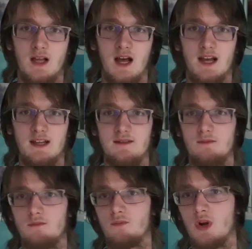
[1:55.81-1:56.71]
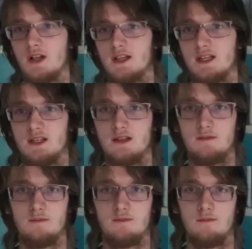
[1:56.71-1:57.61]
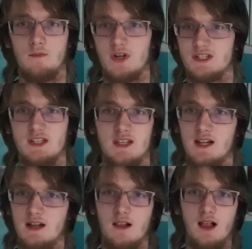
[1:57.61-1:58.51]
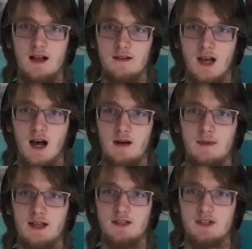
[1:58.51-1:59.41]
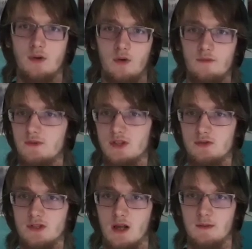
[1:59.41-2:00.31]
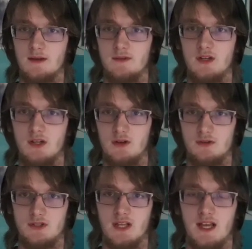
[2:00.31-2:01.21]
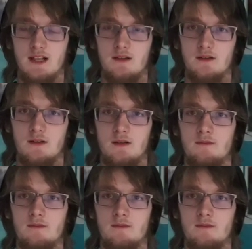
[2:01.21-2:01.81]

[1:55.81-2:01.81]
I really wasn't getting a lot of comments or views on my videos, and